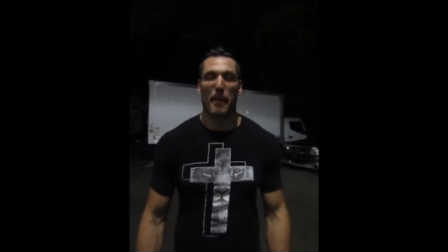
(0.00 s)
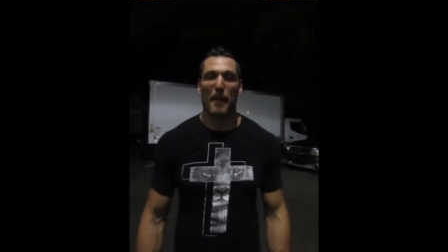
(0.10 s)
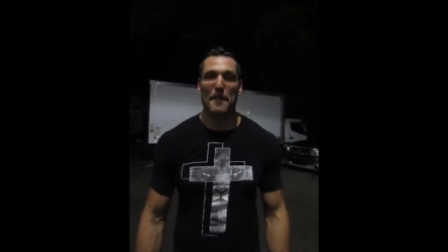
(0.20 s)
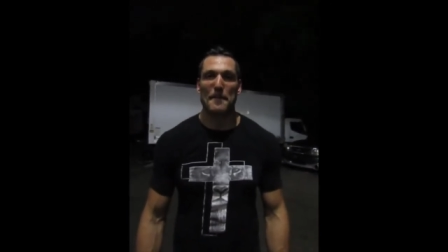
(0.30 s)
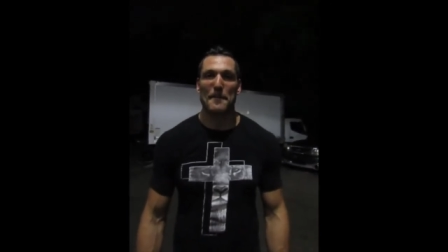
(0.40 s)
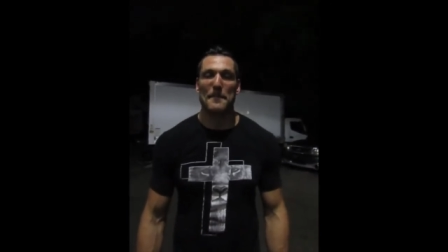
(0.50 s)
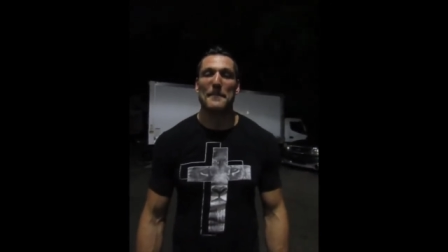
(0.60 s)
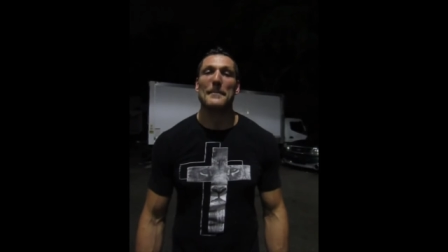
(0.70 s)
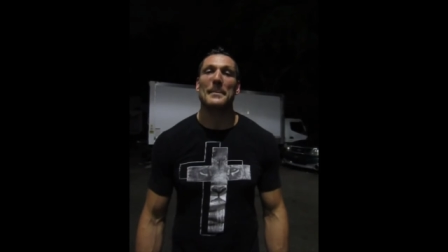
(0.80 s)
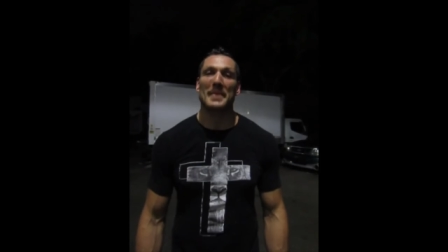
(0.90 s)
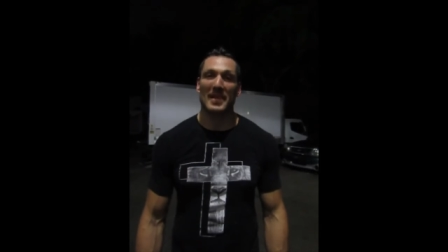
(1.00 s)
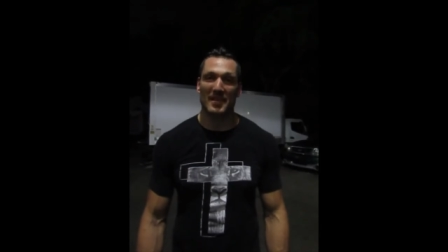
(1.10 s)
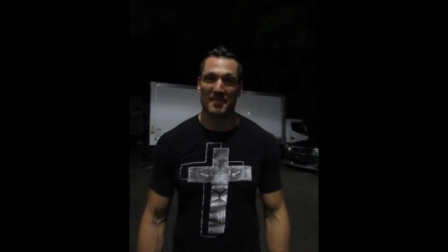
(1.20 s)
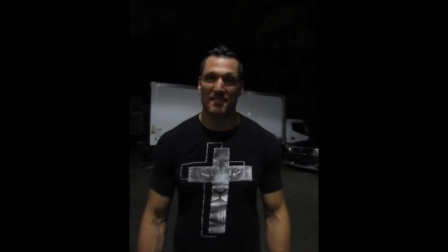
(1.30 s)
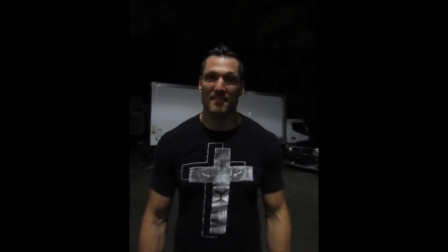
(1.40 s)
E W, All
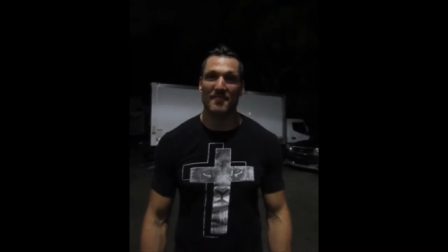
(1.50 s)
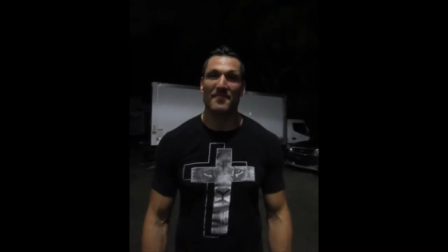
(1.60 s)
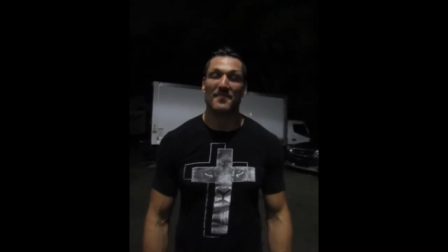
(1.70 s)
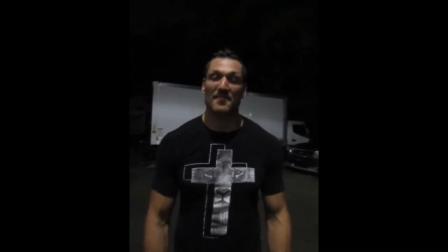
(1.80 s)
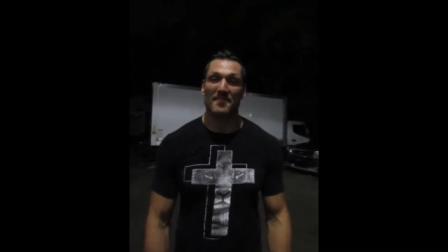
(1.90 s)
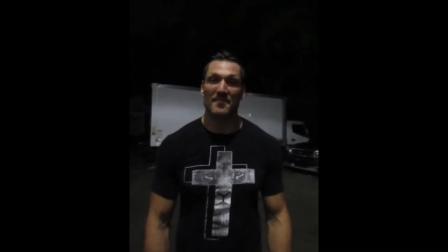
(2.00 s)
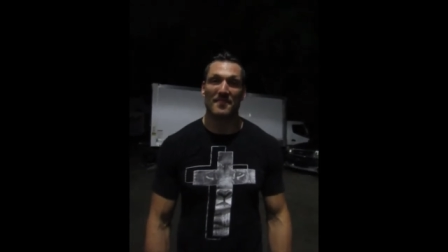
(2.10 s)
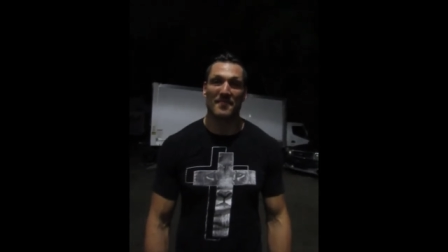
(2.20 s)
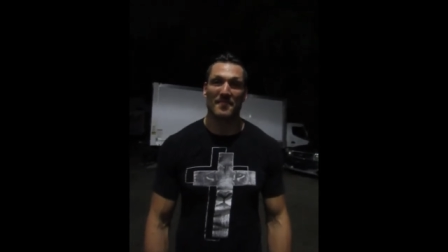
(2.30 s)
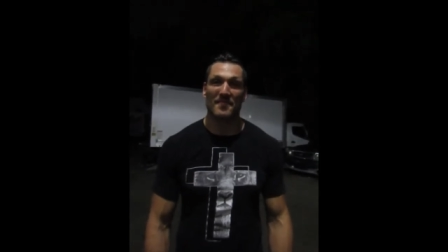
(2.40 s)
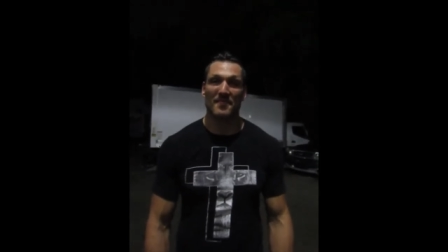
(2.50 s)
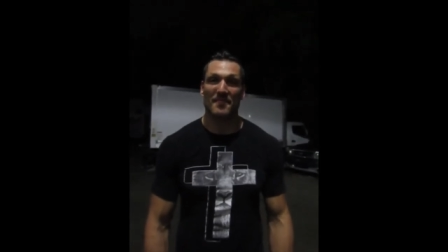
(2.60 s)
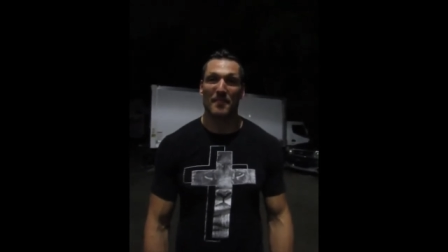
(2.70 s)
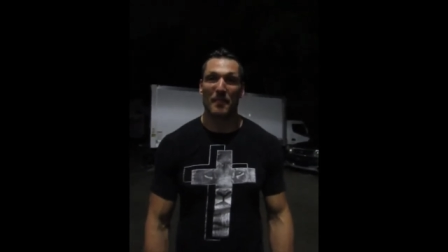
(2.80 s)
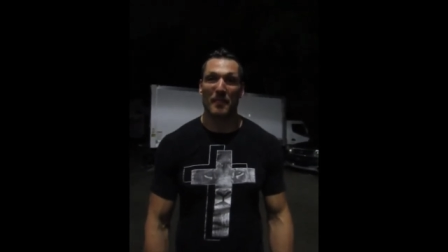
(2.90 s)
Elite Wrestling. What has it been like for
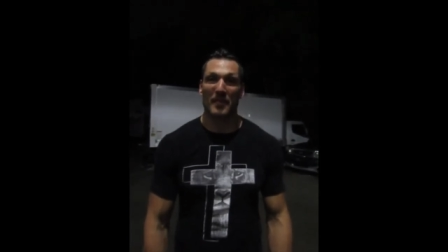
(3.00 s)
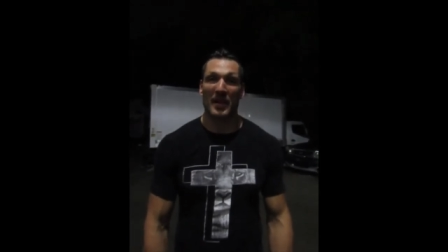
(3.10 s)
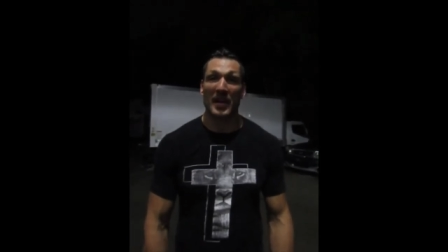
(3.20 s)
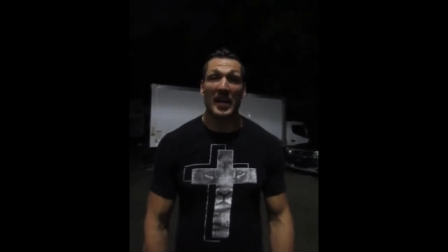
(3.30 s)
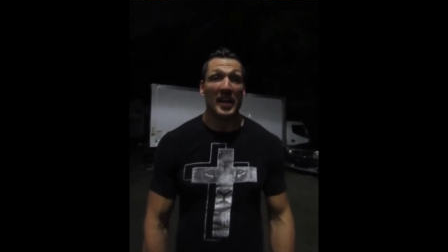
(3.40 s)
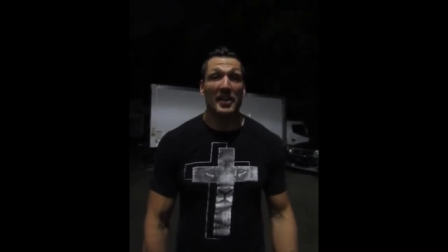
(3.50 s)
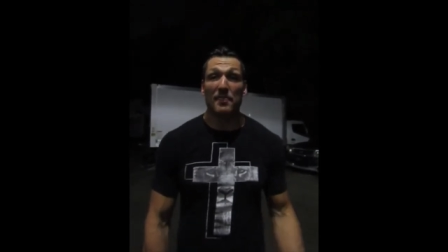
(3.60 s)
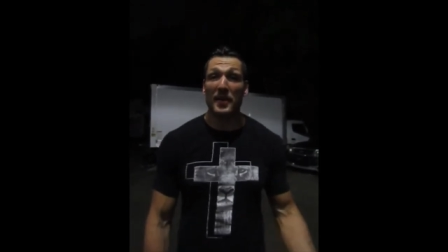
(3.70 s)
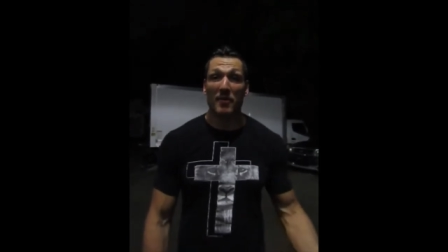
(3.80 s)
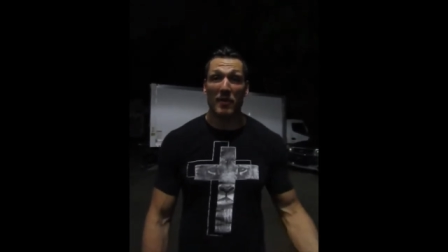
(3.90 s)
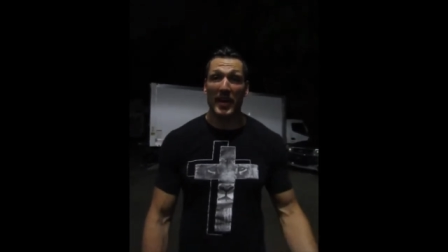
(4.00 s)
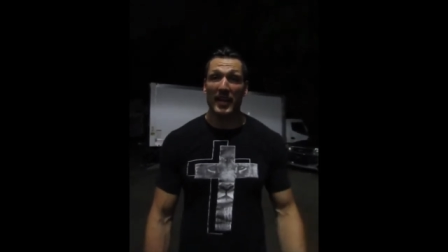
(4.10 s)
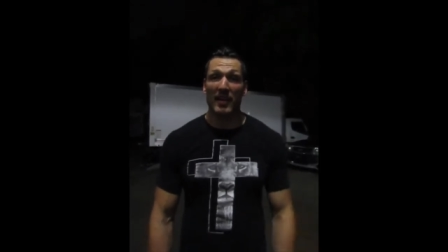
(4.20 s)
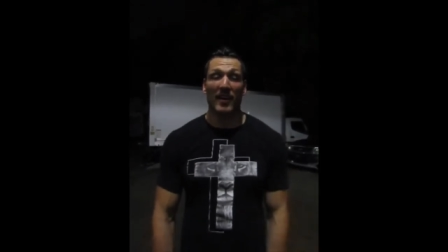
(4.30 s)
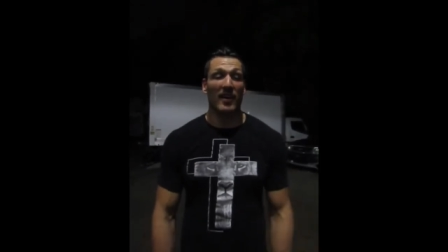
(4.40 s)
you in A E W? It's been
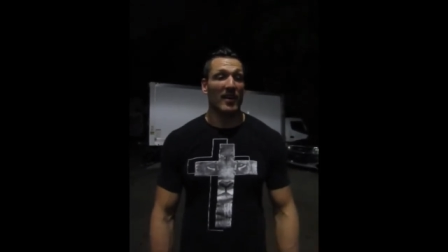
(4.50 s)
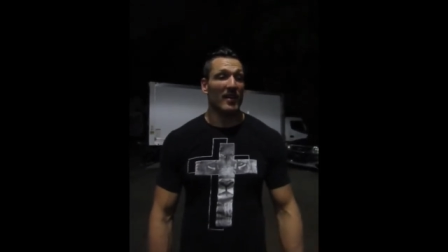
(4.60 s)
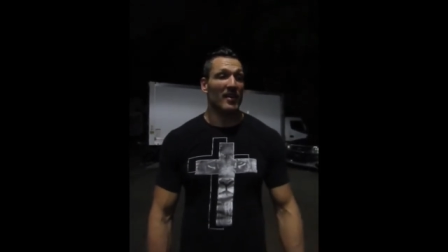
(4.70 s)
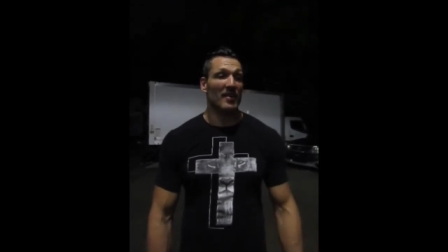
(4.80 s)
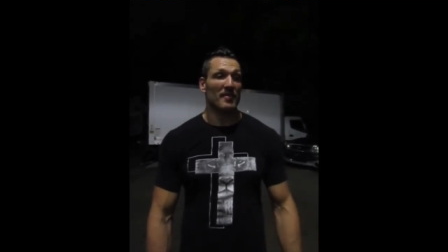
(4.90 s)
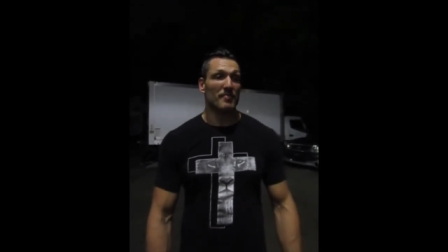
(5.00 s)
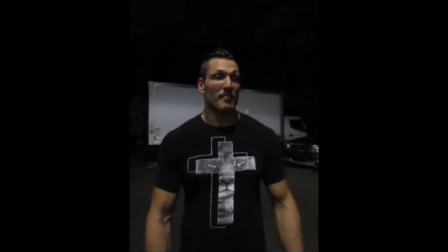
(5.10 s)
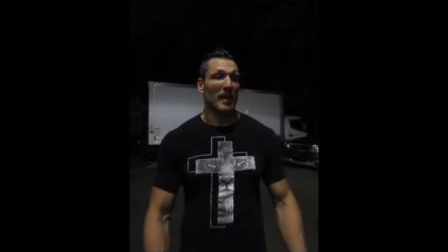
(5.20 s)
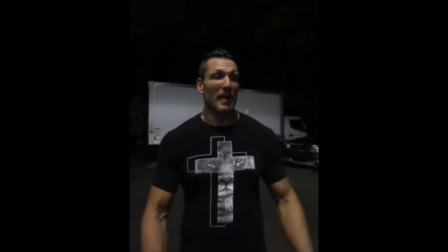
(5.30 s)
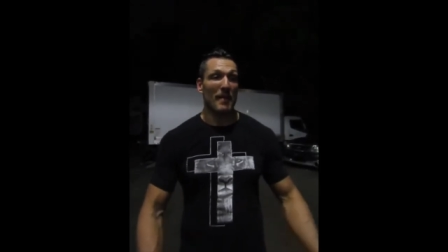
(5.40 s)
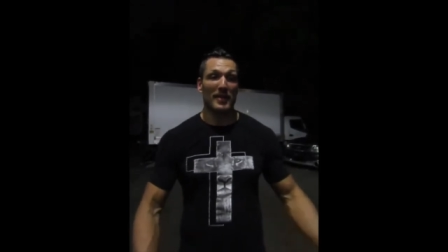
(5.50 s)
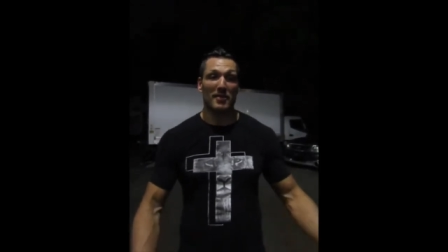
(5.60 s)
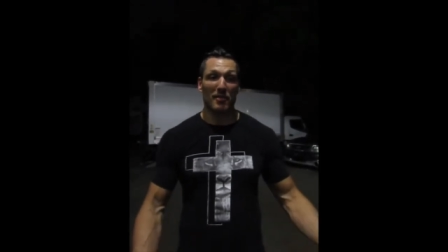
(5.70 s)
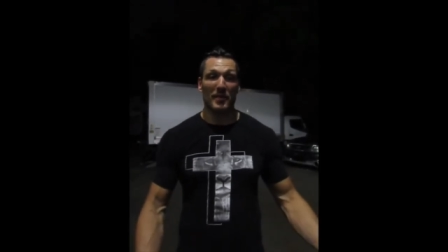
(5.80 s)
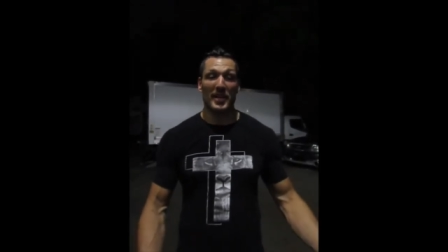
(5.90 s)
great. Uh, I met
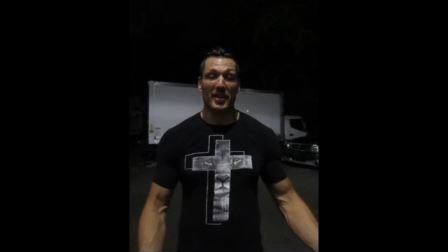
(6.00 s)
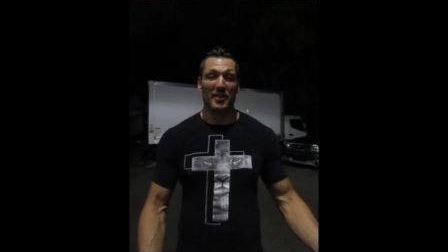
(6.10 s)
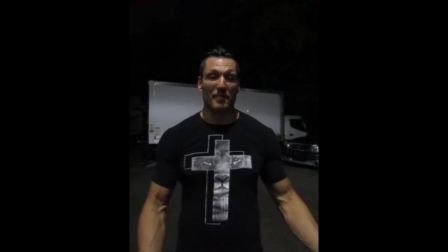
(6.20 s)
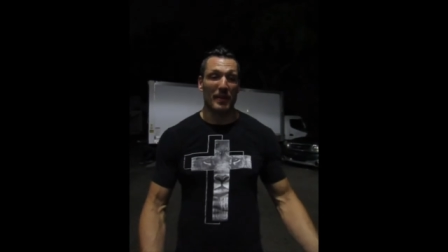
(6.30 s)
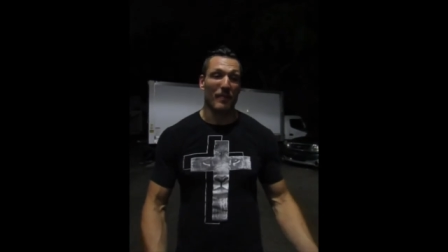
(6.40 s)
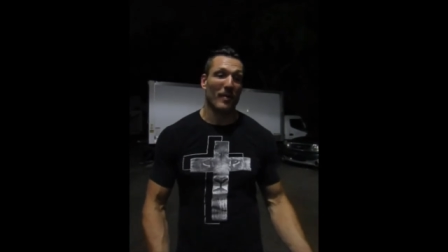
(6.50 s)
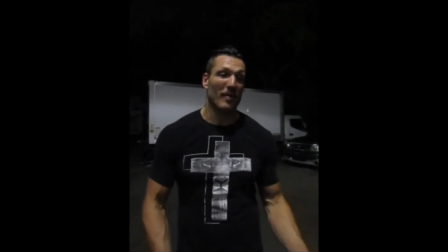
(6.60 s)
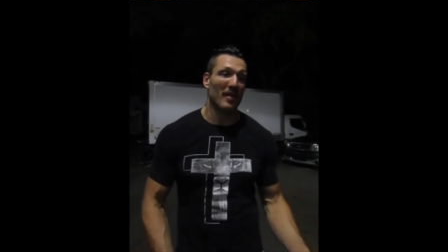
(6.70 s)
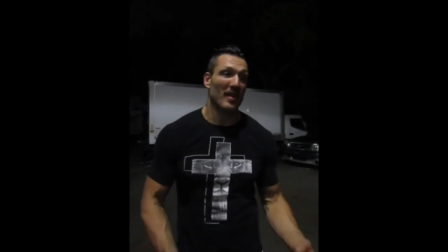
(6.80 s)
so many good people.